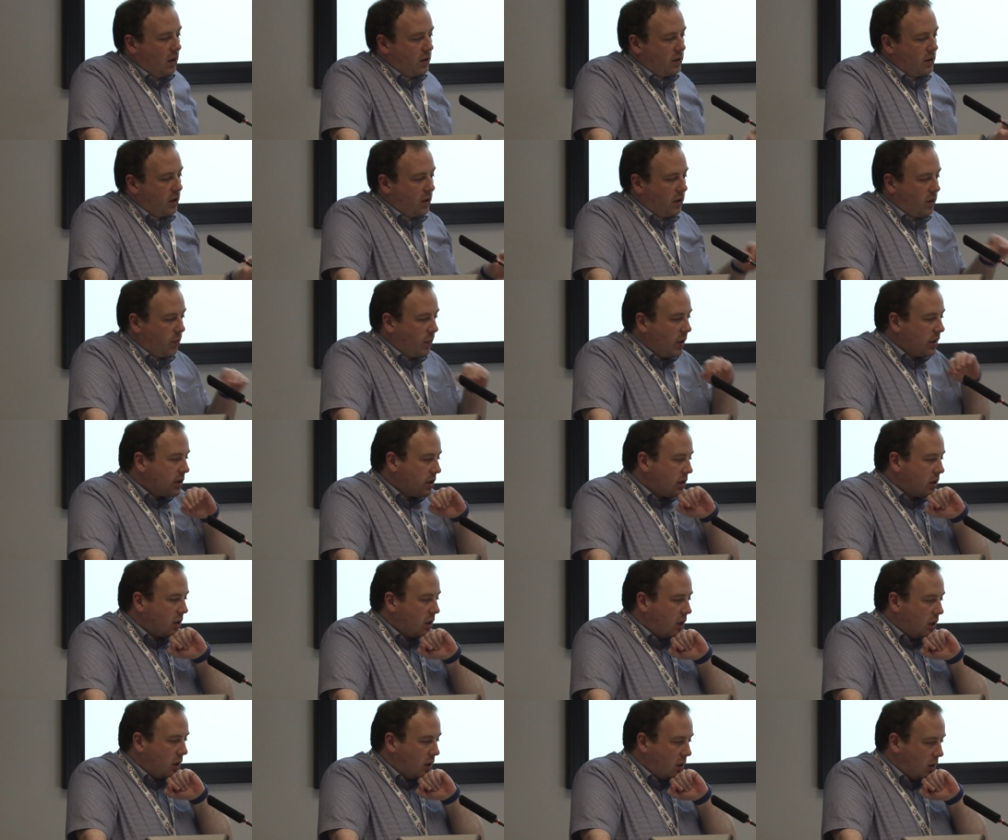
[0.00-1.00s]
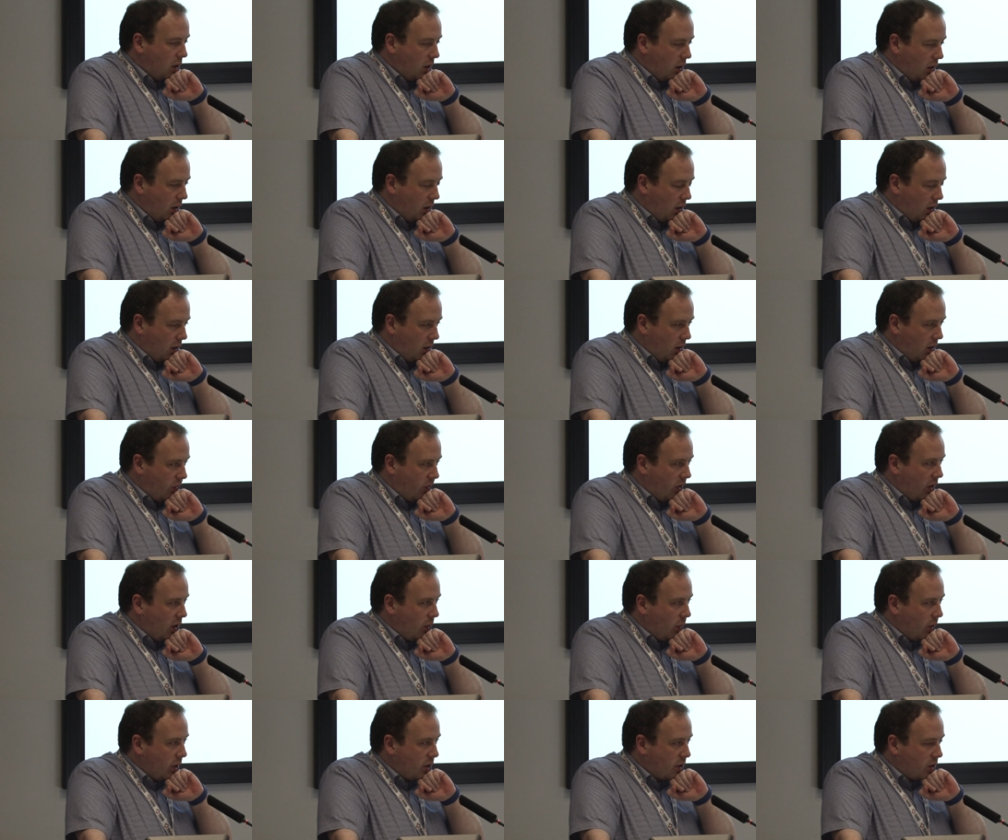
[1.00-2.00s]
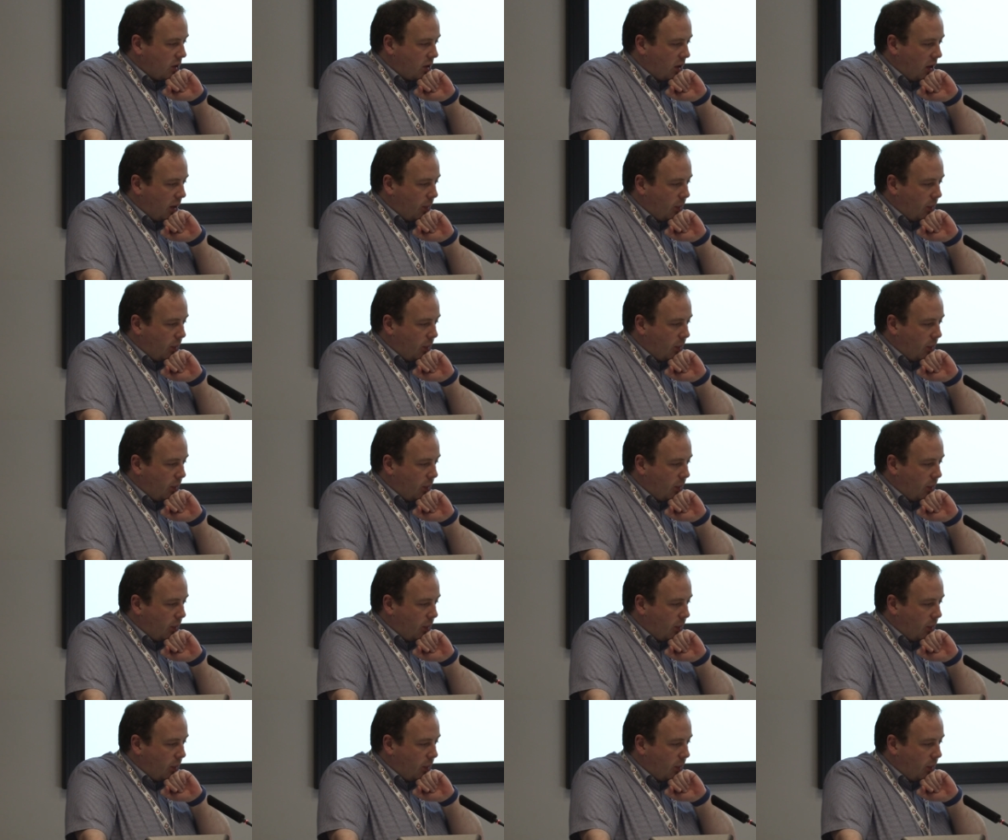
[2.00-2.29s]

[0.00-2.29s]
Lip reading: Documenting the evaluation of the